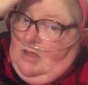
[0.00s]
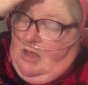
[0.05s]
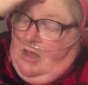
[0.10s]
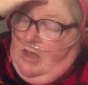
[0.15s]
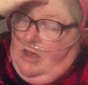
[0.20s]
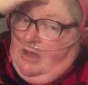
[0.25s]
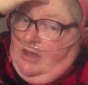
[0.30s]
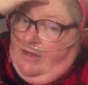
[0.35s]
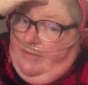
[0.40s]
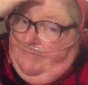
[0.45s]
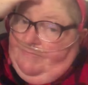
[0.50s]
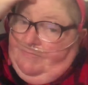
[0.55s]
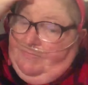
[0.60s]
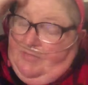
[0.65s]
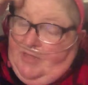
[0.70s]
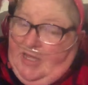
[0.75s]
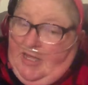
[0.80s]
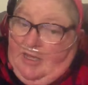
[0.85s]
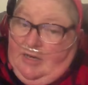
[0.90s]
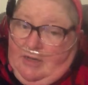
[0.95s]

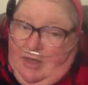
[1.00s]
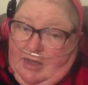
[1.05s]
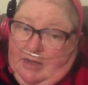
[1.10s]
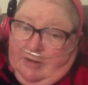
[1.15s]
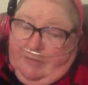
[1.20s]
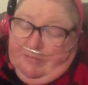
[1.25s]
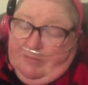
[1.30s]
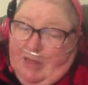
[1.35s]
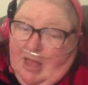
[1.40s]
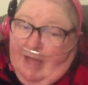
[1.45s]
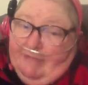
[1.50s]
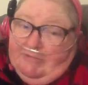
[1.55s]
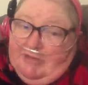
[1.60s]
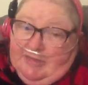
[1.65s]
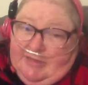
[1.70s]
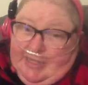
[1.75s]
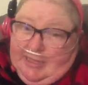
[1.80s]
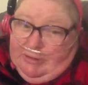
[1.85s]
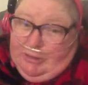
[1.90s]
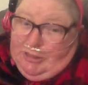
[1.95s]
they had kind of flopped,
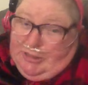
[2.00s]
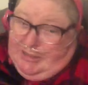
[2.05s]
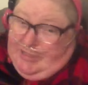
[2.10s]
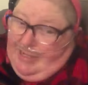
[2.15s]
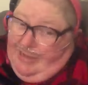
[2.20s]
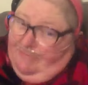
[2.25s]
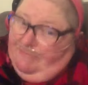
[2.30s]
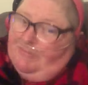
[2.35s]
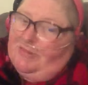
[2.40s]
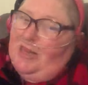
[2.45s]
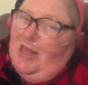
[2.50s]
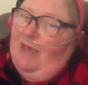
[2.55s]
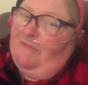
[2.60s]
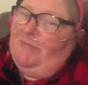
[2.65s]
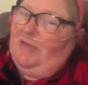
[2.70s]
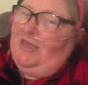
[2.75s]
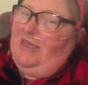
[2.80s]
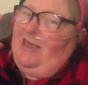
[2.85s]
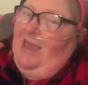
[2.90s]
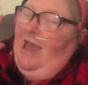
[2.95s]
and they looked like
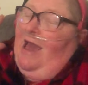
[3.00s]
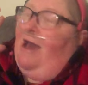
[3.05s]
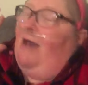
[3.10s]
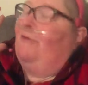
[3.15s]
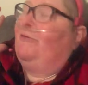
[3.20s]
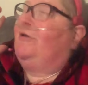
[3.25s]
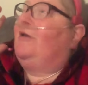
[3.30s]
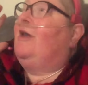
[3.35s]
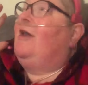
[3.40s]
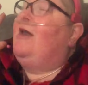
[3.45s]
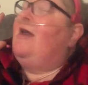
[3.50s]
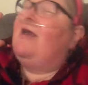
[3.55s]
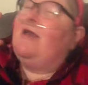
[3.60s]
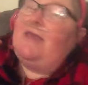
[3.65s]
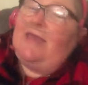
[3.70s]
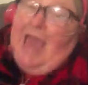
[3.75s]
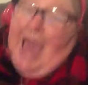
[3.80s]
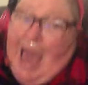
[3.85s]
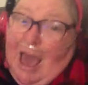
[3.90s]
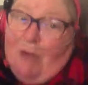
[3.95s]
floppy
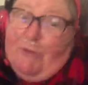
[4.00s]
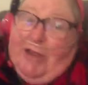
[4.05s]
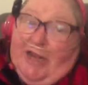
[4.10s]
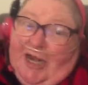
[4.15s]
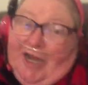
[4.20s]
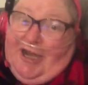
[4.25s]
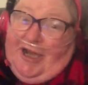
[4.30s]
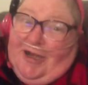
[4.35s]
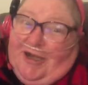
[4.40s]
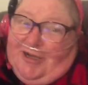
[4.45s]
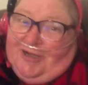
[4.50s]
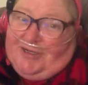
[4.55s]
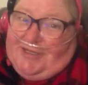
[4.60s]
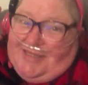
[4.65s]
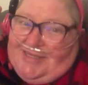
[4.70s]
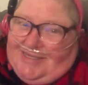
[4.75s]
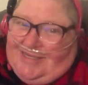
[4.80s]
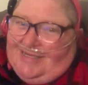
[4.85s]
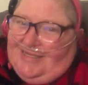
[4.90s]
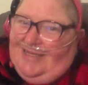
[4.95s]
cow
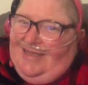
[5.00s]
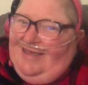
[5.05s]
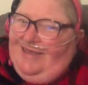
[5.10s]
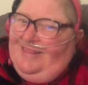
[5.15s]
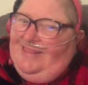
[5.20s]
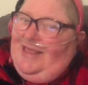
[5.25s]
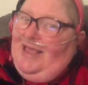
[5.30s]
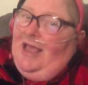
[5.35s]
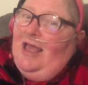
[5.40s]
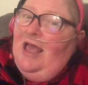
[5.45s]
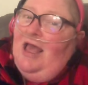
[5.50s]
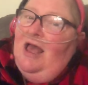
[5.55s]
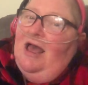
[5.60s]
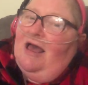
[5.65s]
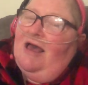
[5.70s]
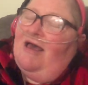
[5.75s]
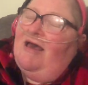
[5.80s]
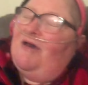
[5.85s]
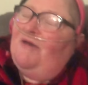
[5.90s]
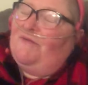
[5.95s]
ears.
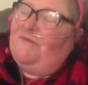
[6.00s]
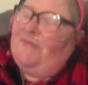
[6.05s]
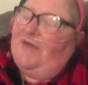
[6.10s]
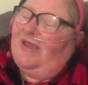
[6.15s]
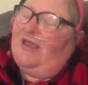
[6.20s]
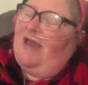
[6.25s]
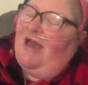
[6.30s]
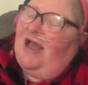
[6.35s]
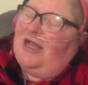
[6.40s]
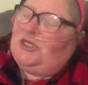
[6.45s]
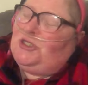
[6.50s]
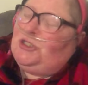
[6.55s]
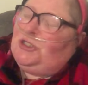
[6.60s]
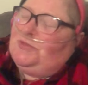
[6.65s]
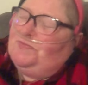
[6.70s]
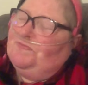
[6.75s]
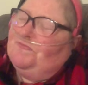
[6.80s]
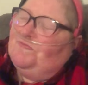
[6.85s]
Oh my gosh.